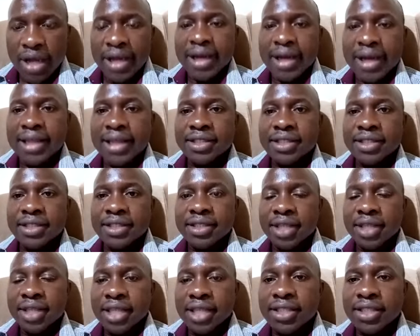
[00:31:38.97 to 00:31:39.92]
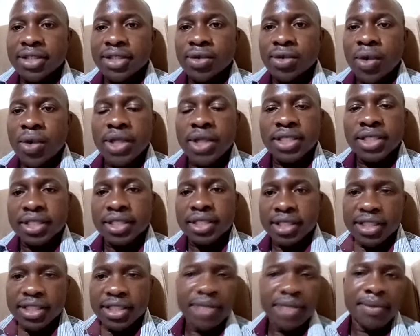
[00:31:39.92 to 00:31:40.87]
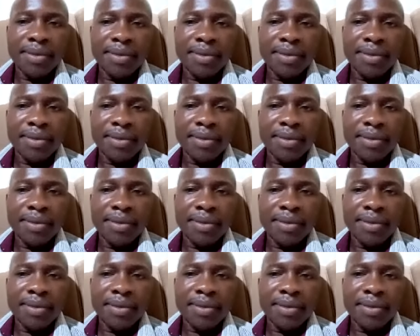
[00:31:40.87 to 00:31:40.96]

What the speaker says: let's do it as a team.